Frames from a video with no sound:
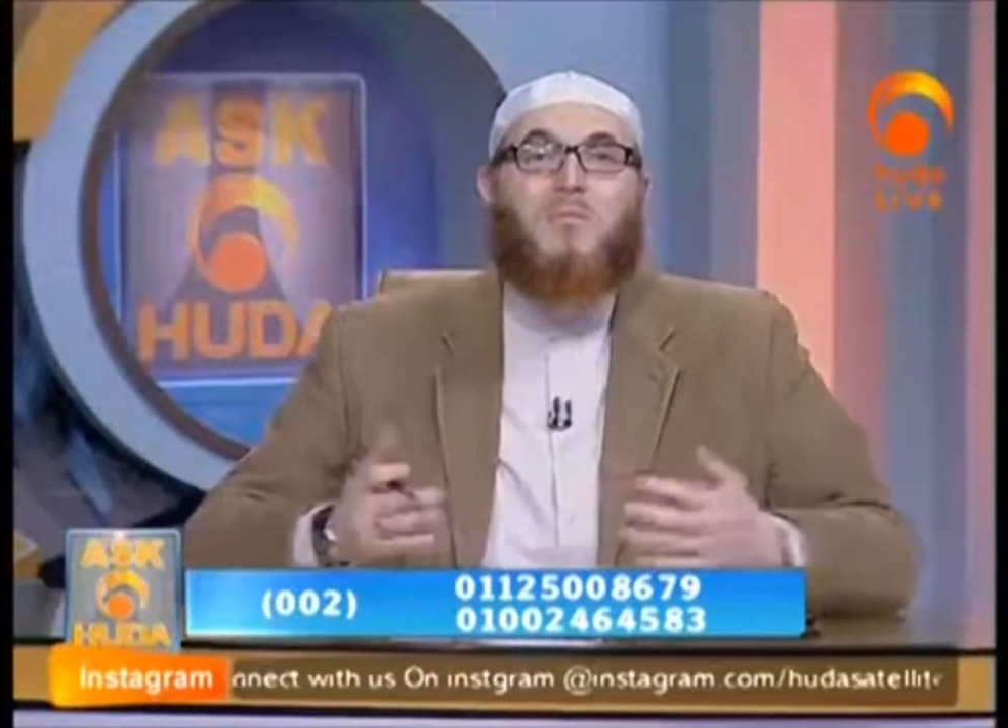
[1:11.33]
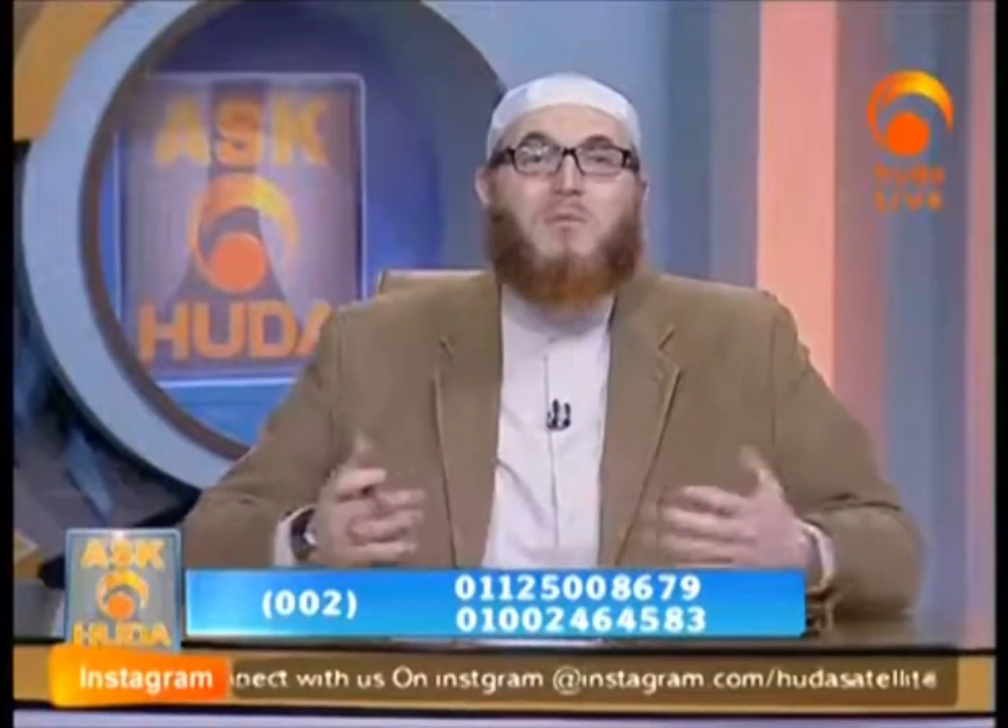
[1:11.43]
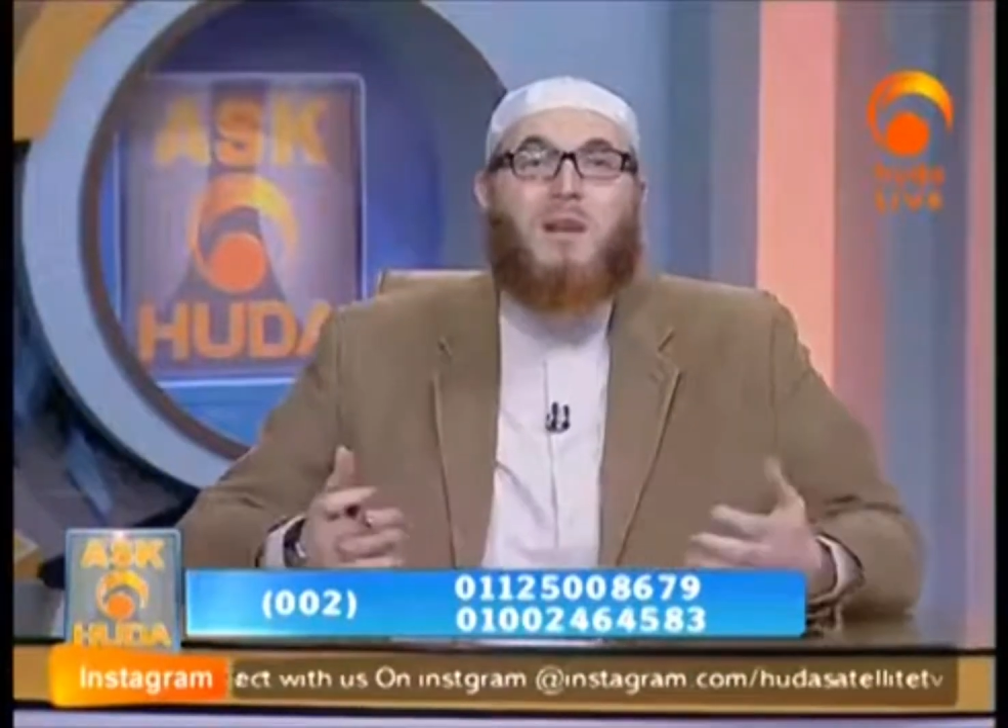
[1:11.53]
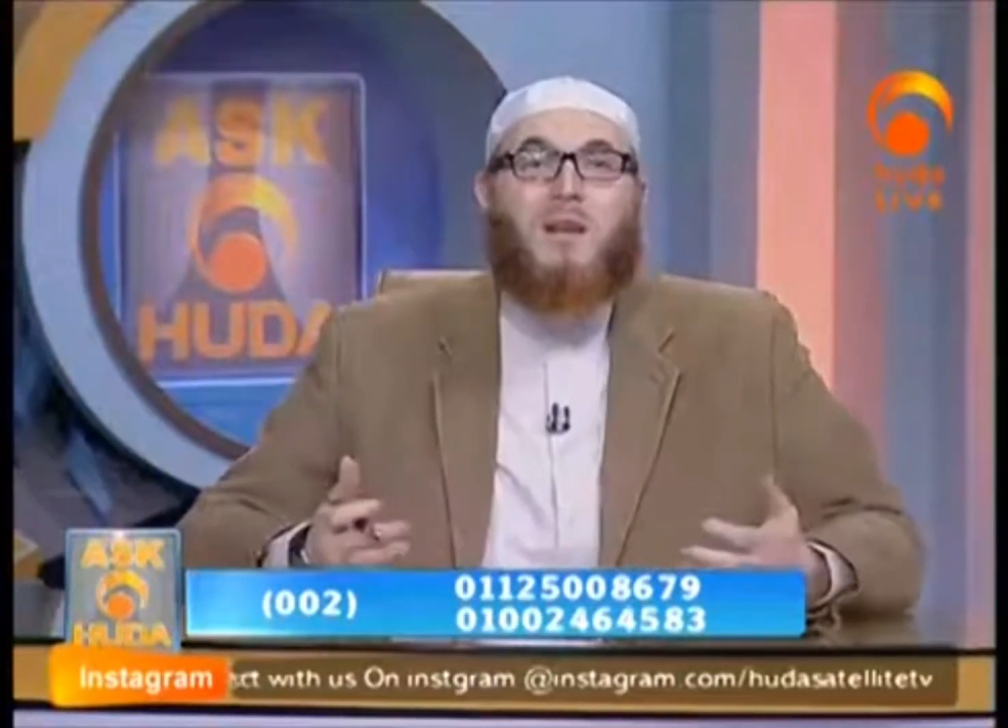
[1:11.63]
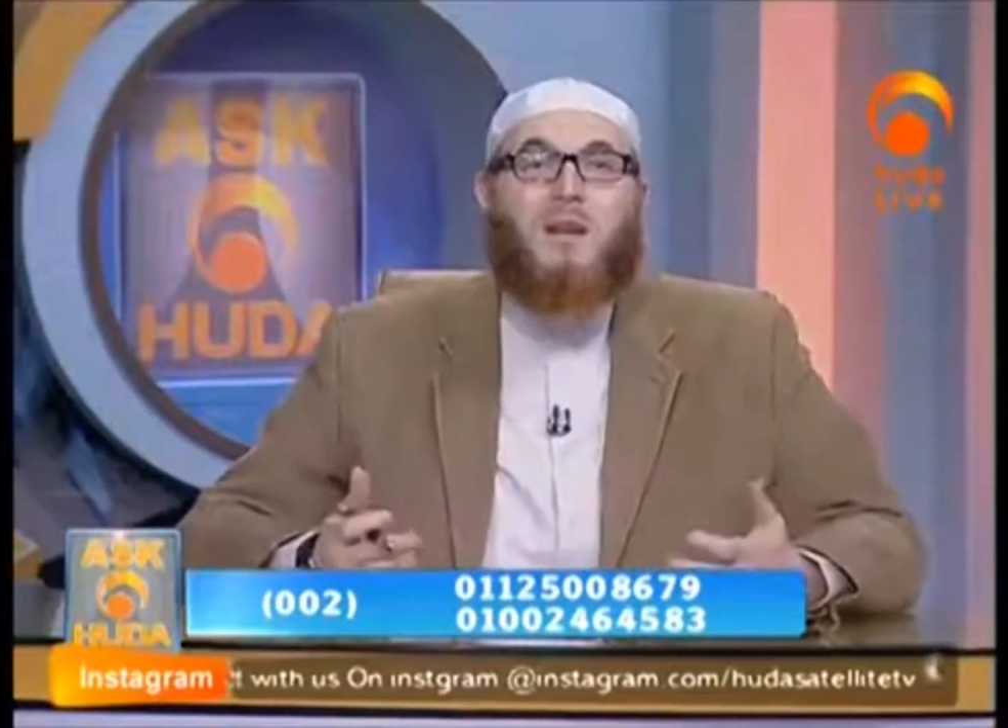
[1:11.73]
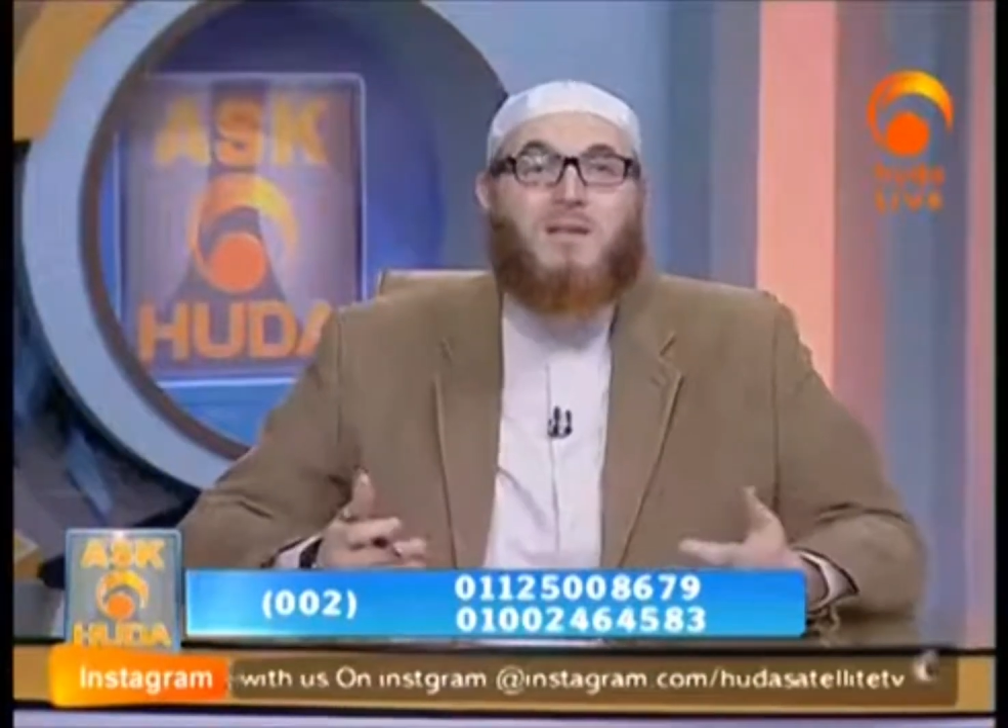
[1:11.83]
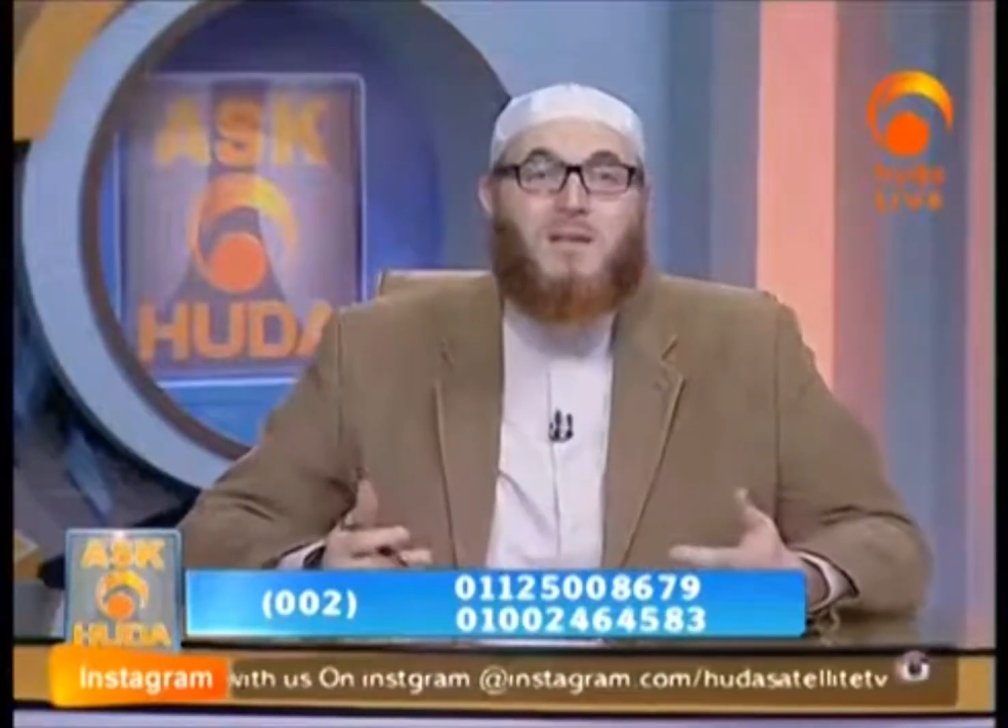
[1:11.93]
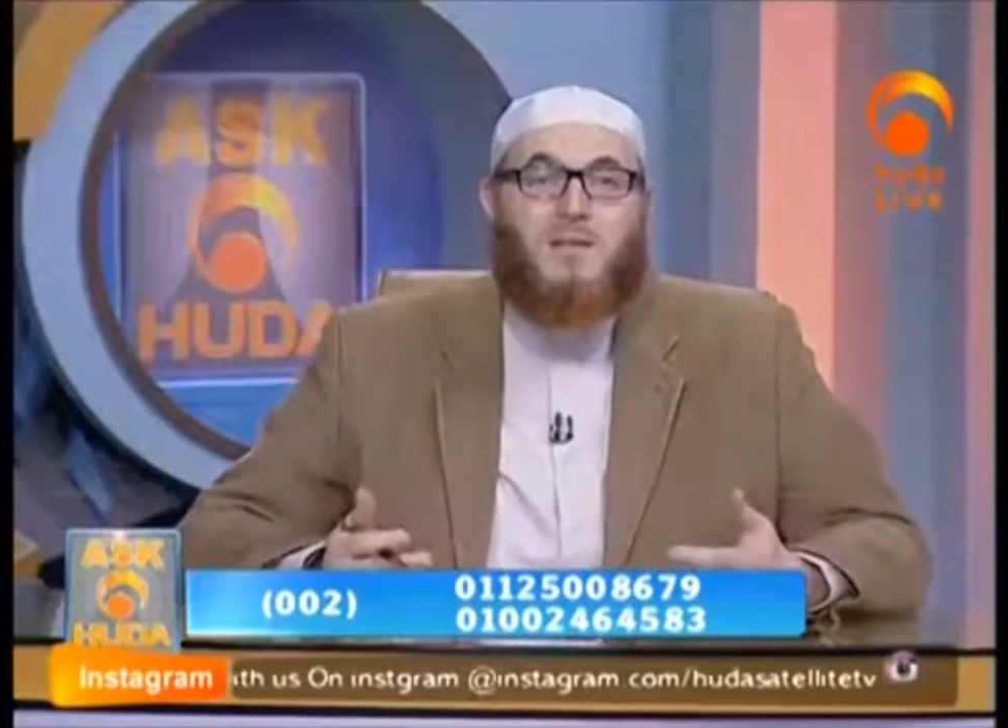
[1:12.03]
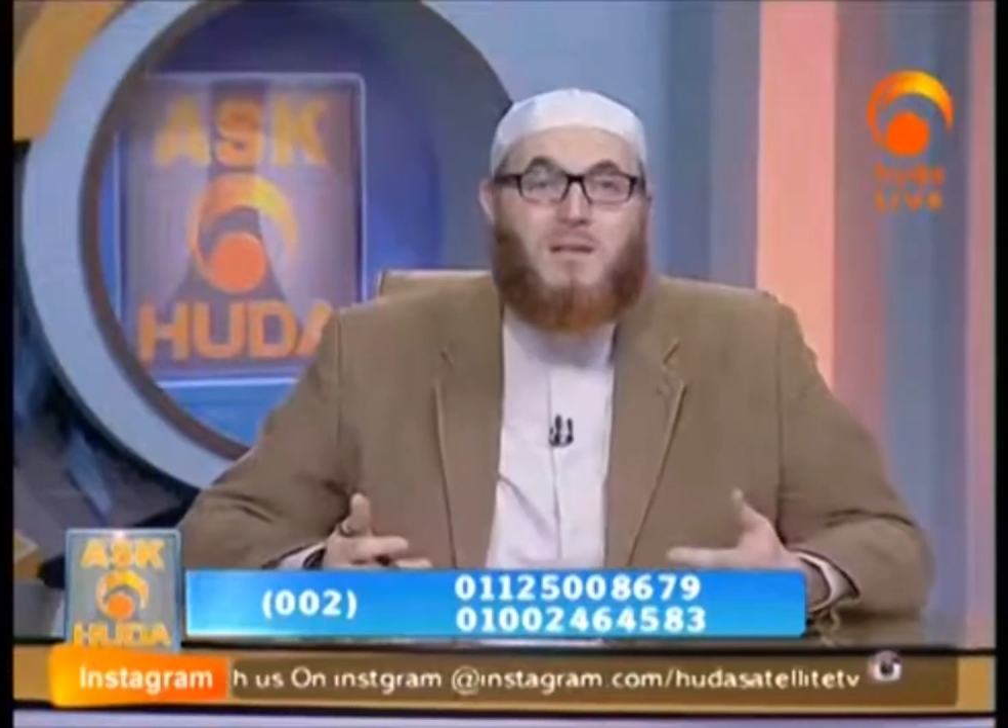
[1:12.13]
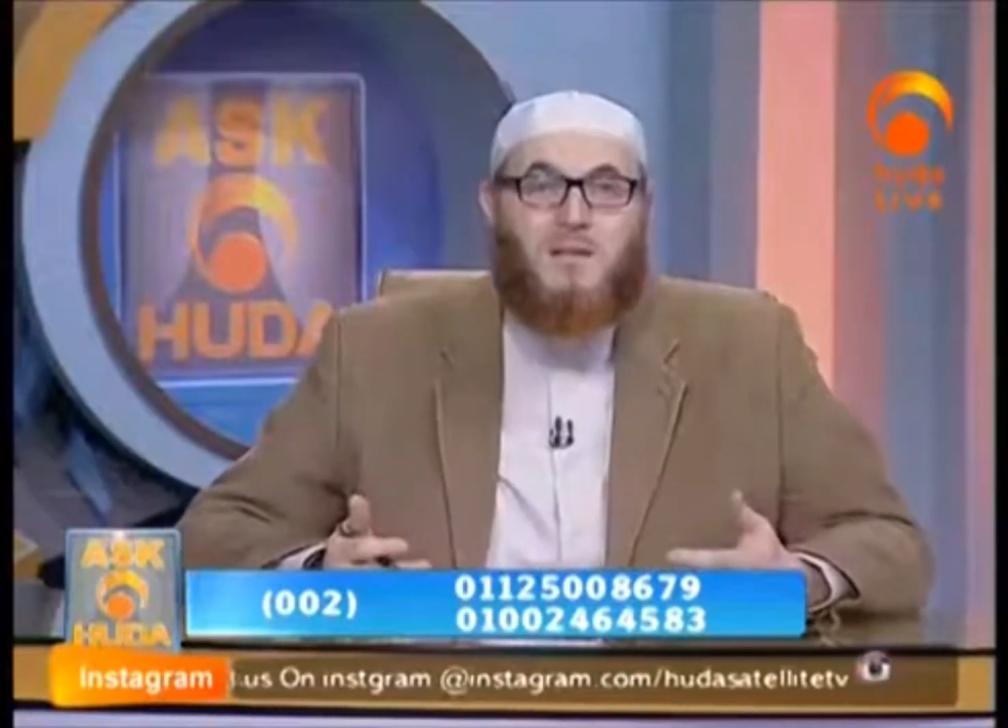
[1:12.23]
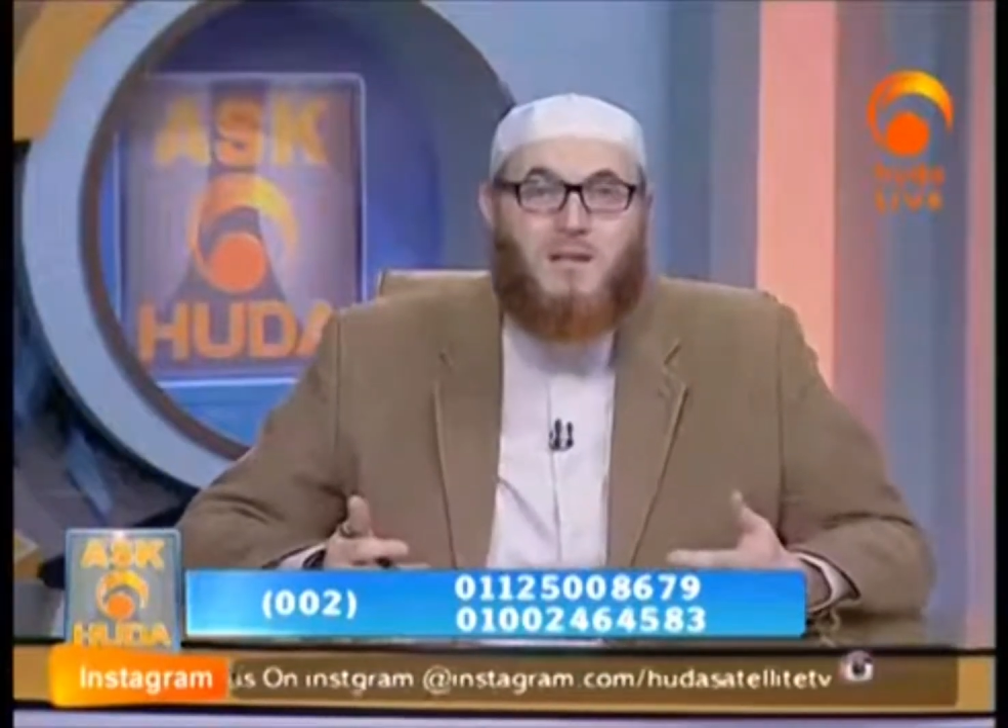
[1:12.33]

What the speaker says: mashallah,